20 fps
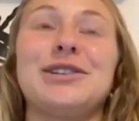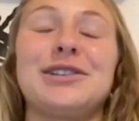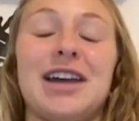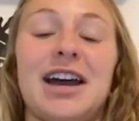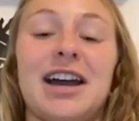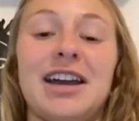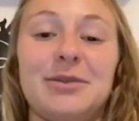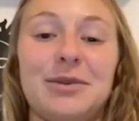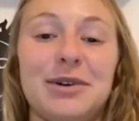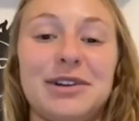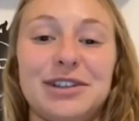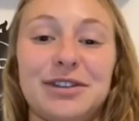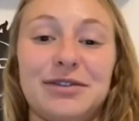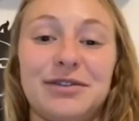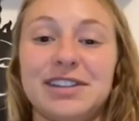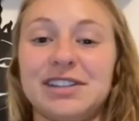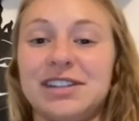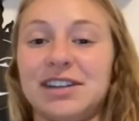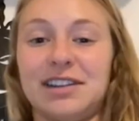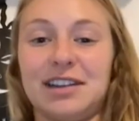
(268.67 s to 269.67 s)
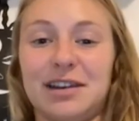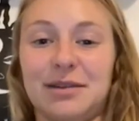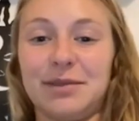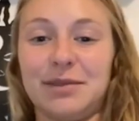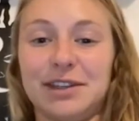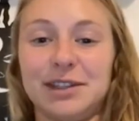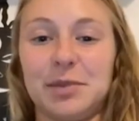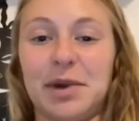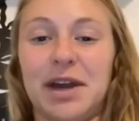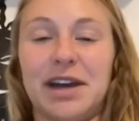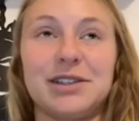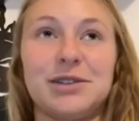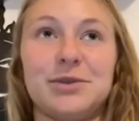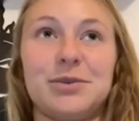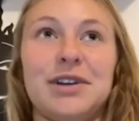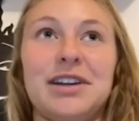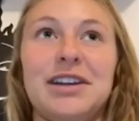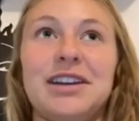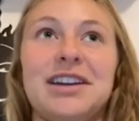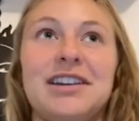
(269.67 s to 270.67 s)
I went to visit them this past
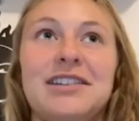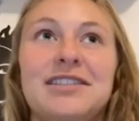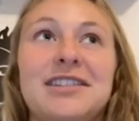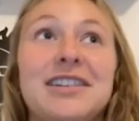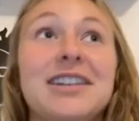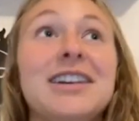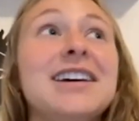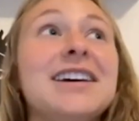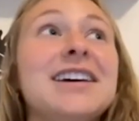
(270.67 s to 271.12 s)
week, and